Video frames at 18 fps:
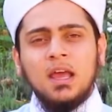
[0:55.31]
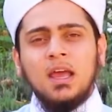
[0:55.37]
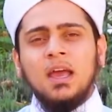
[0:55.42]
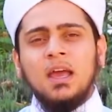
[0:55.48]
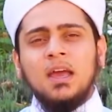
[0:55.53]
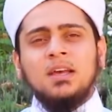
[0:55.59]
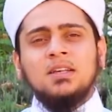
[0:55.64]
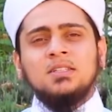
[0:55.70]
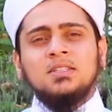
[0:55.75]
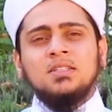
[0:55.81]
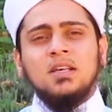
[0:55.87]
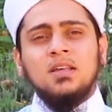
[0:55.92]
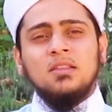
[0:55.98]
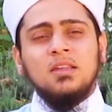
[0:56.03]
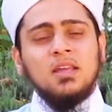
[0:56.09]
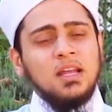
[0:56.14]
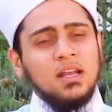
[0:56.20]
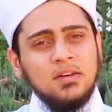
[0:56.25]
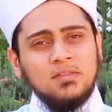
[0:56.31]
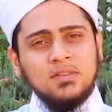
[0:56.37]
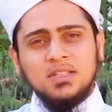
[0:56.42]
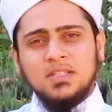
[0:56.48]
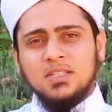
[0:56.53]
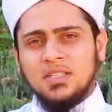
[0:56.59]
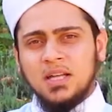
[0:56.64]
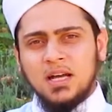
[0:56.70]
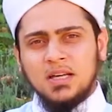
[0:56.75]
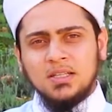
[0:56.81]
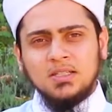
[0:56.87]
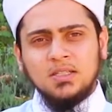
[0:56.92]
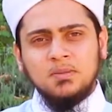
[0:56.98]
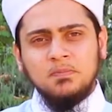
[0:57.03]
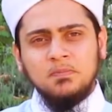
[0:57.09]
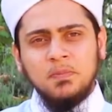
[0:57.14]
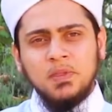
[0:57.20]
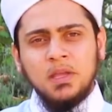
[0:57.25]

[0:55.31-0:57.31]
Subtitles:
as the 11 stars.